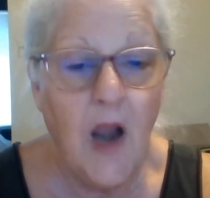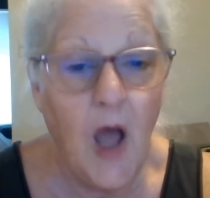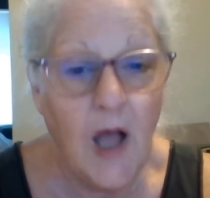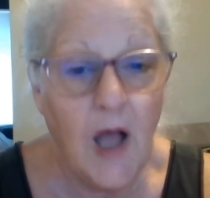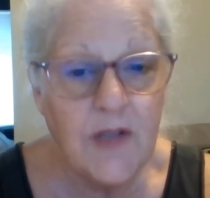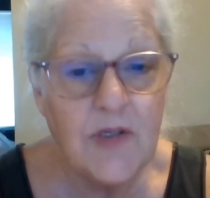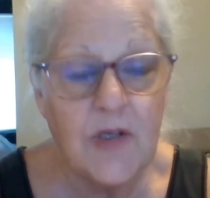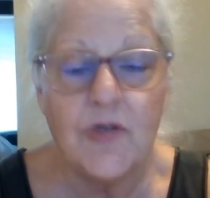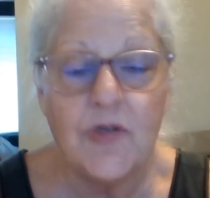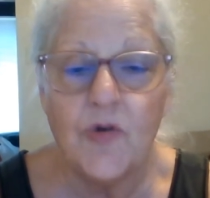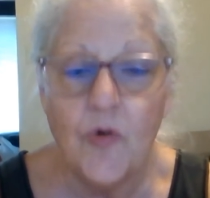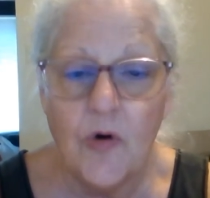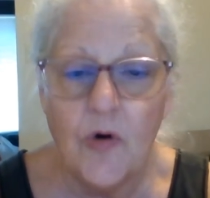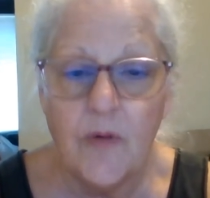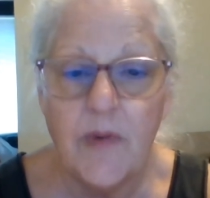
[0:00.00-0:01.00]
Lots of
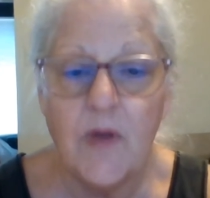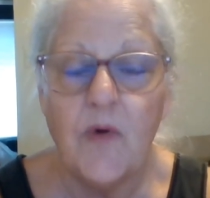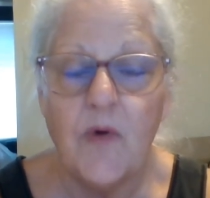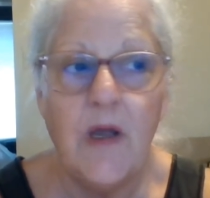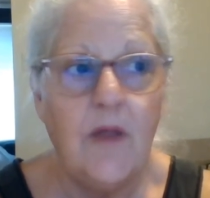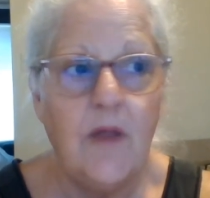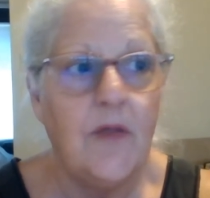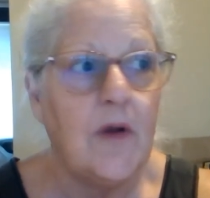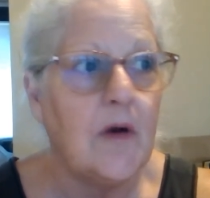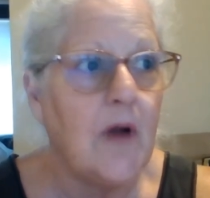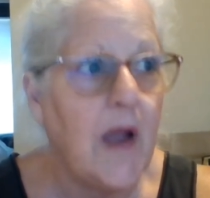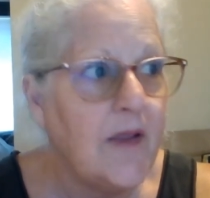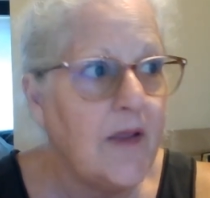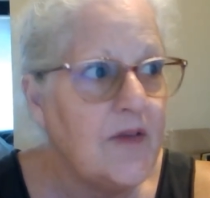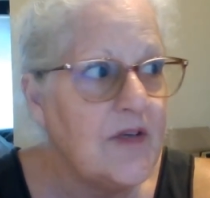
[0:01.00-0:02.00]
stormy weather.
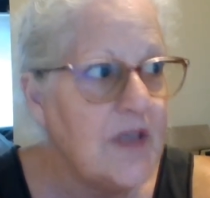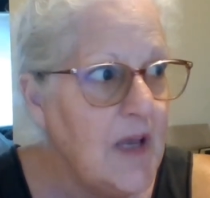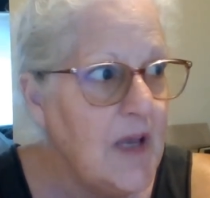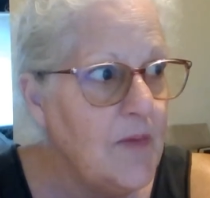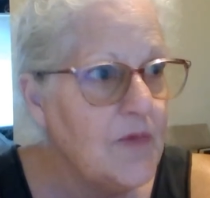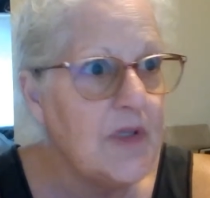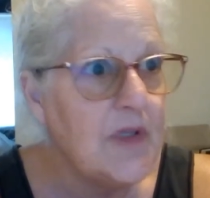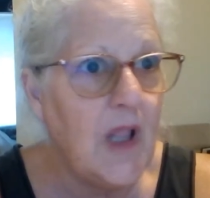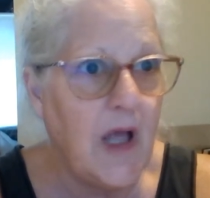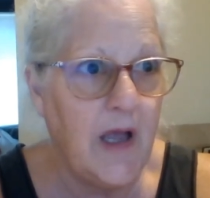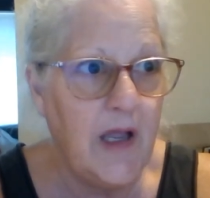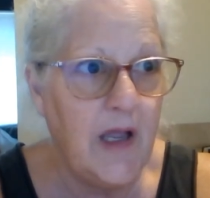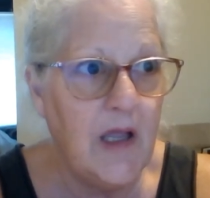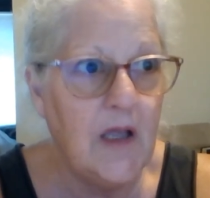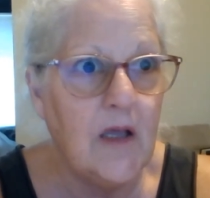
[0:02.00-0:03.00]
It seems
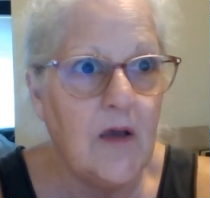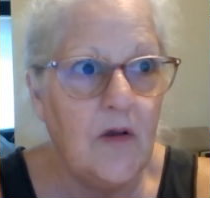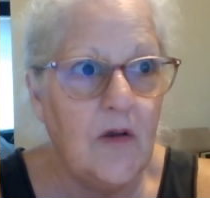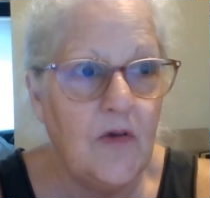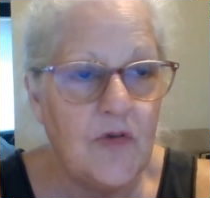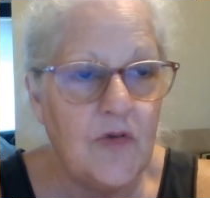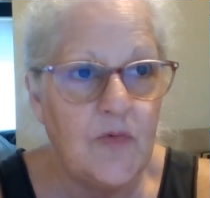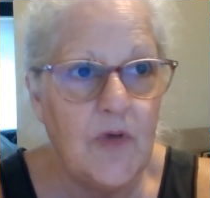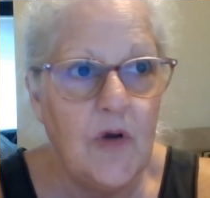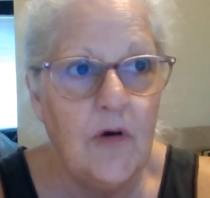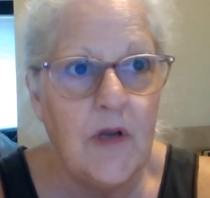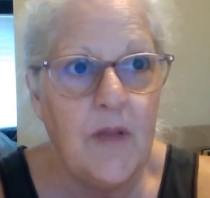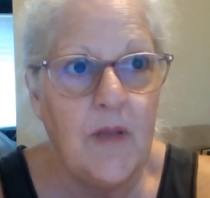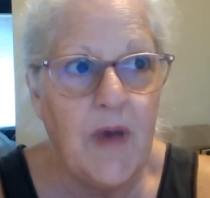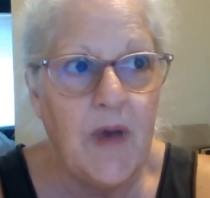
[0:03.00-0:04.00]
like
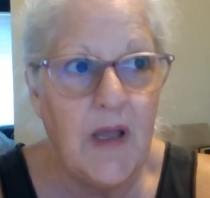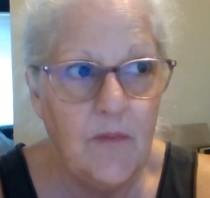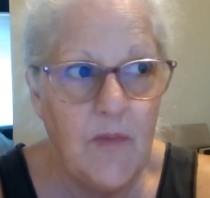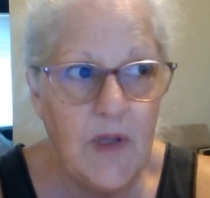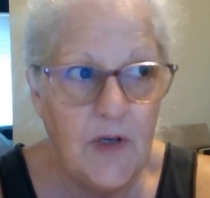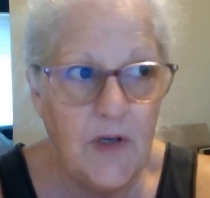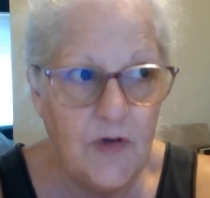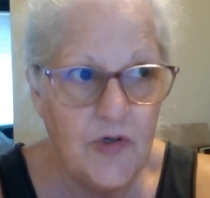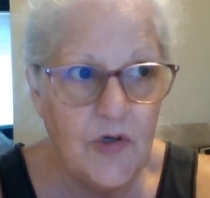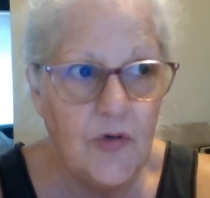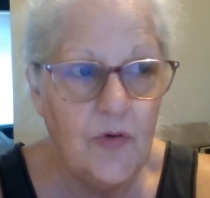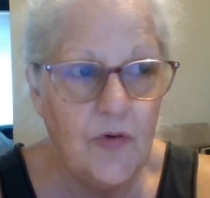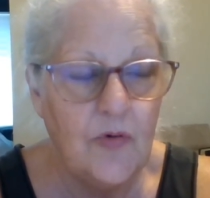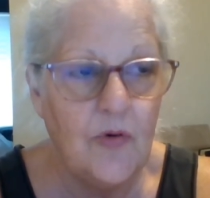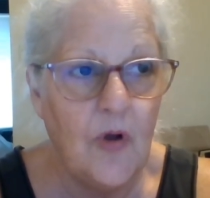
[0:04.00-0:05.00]
certainly by
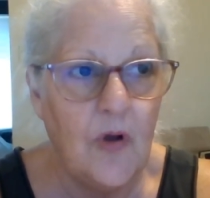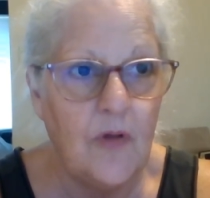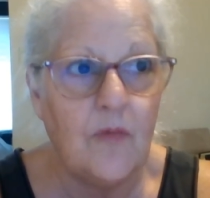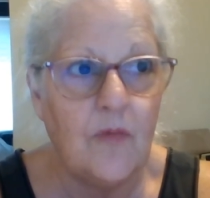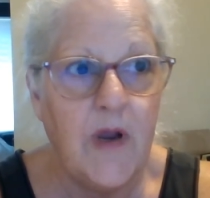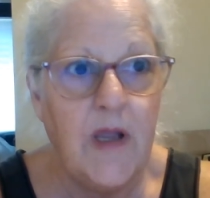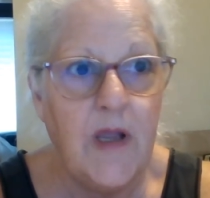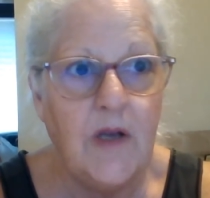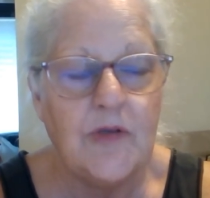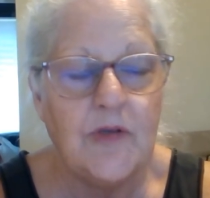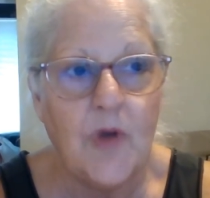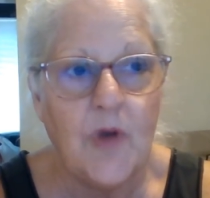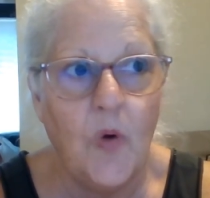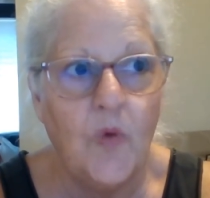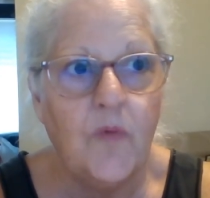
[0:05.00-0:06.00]
mid-June, all the rain
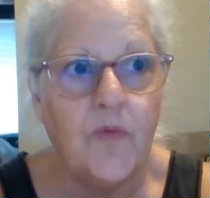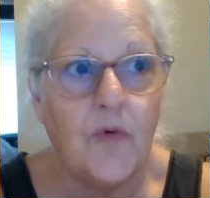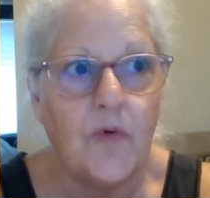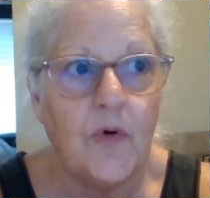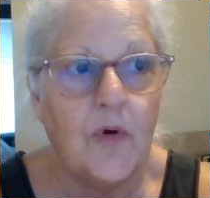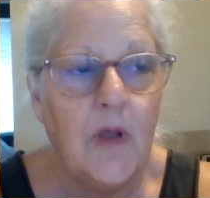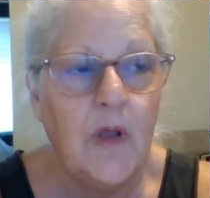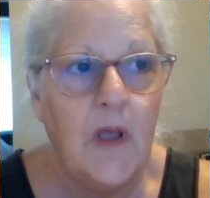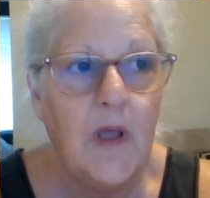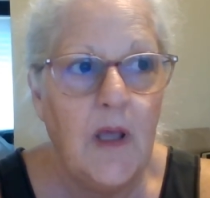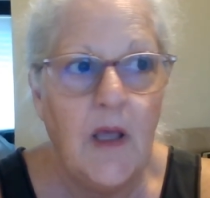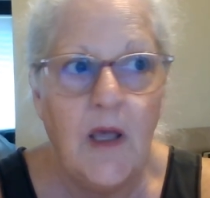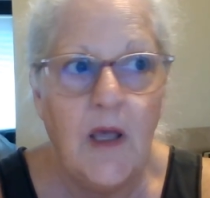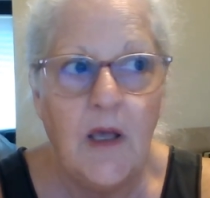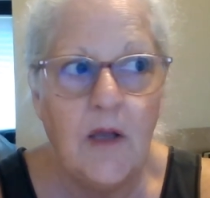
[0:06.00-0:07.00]
is over,
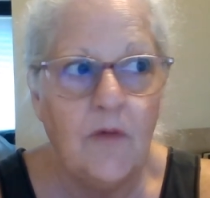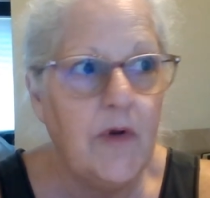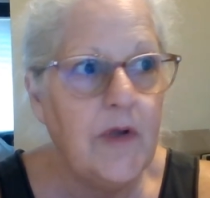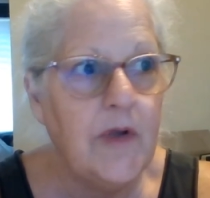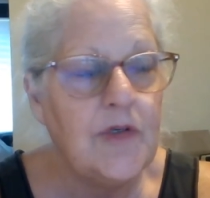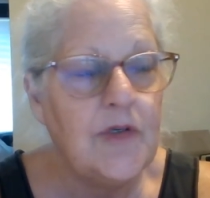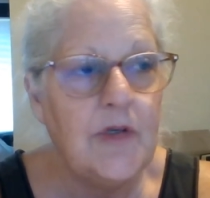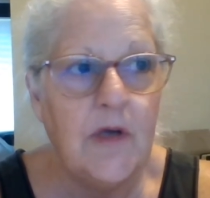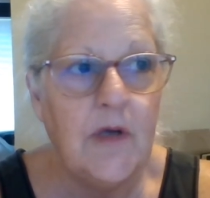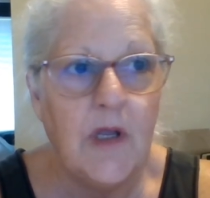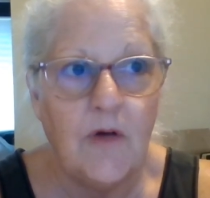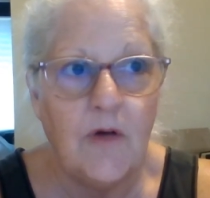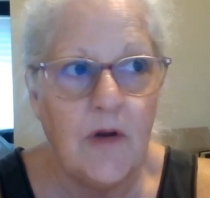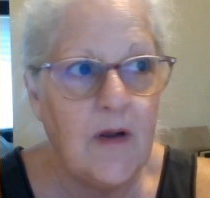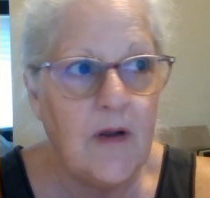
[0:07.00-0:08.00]
and we're still
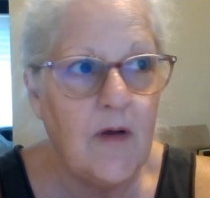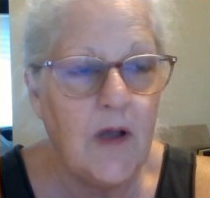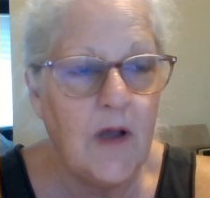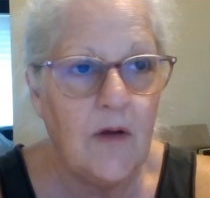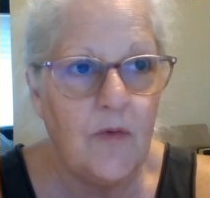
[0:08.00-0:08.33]
getting rain.